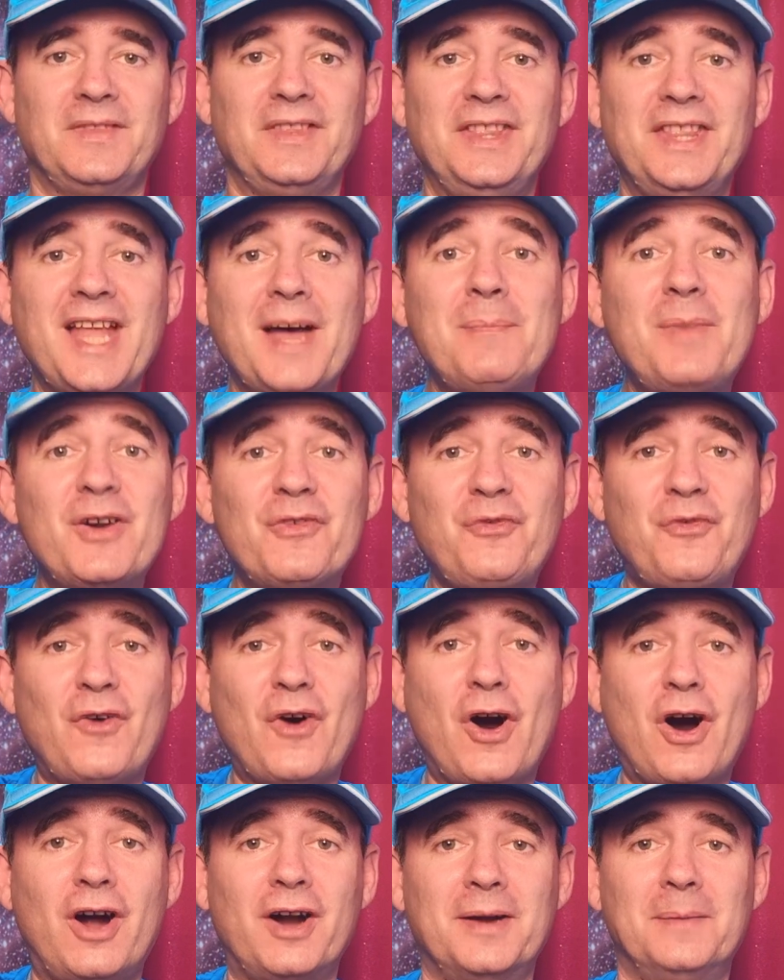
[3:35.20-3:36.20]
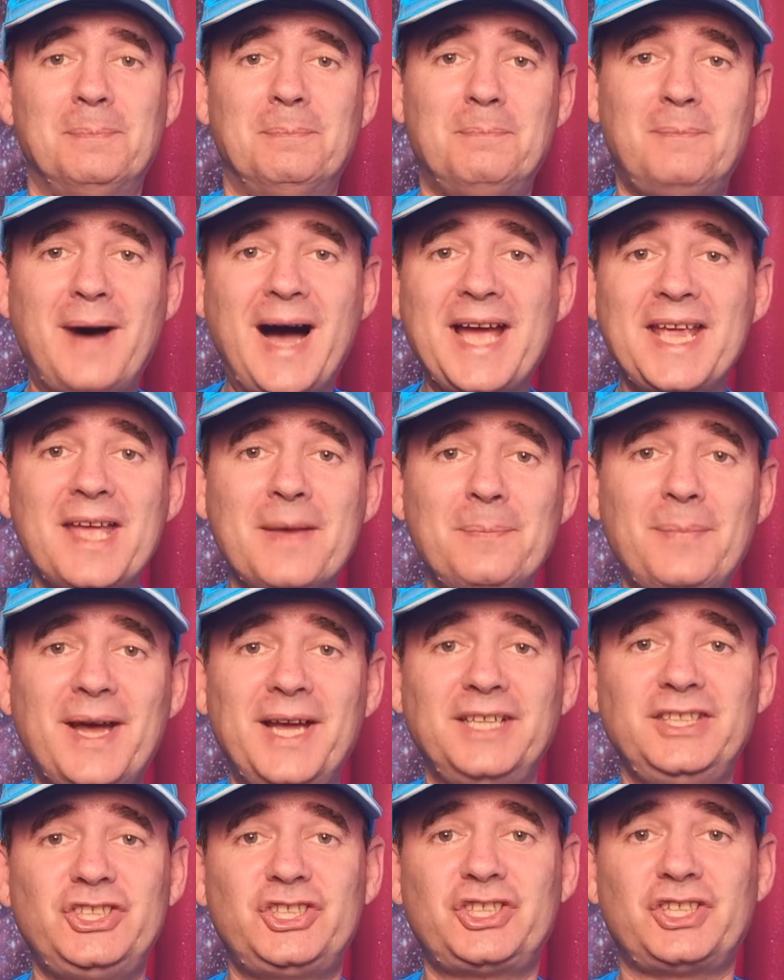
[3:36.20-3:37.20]
Number 4. Buy a
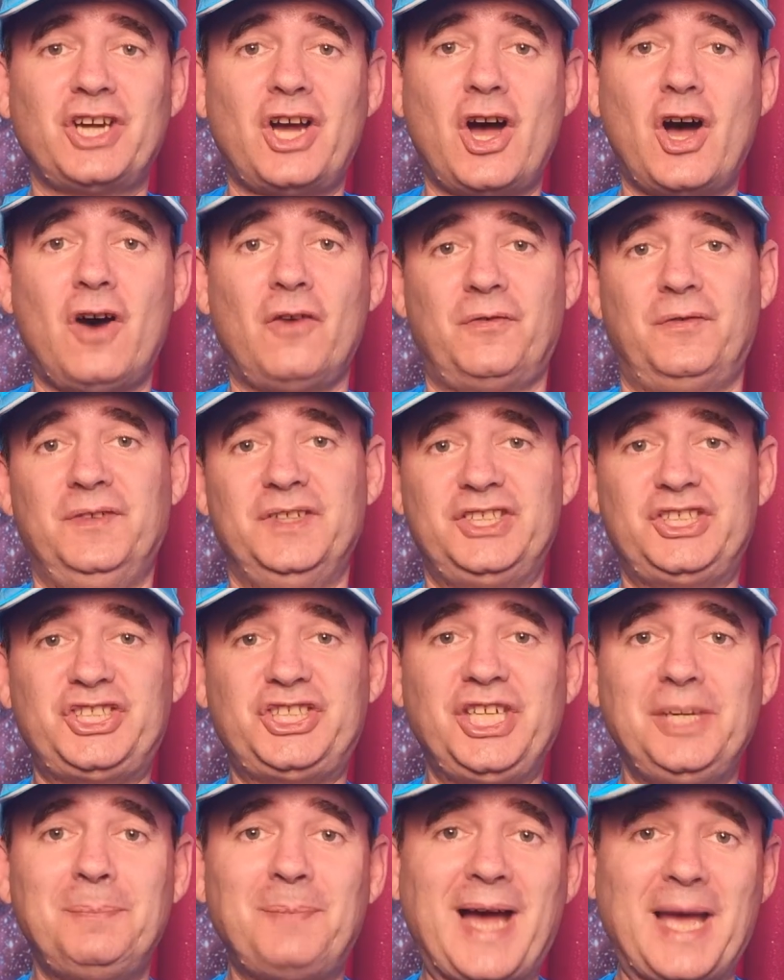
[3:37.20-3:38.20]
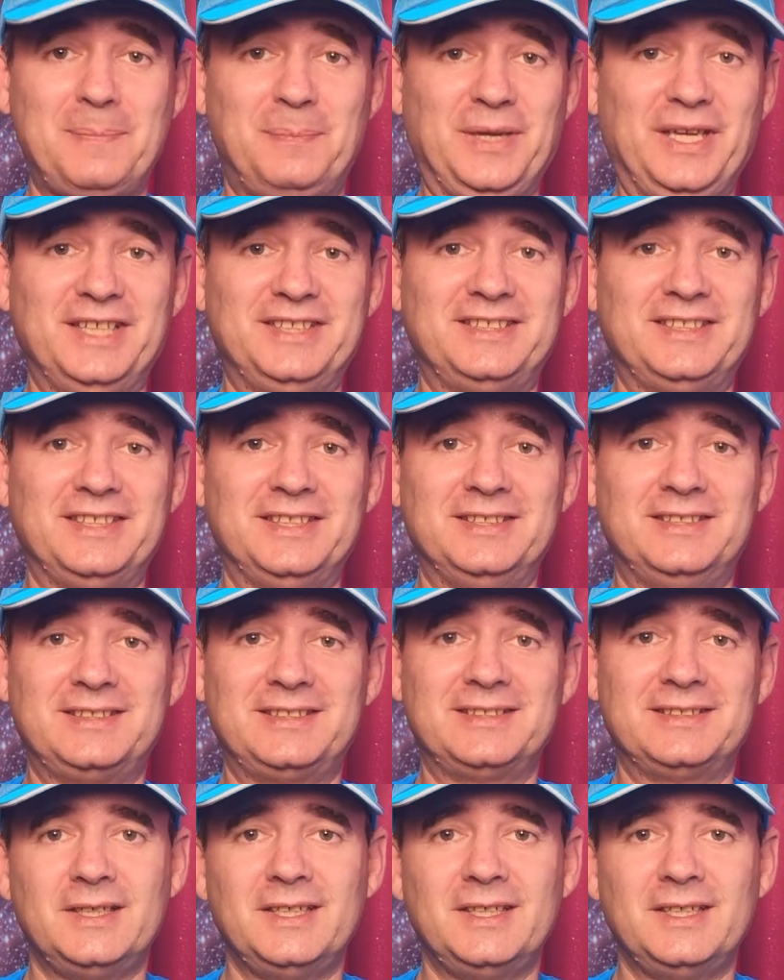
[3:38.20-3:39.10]
bunch of cheap eyepieces.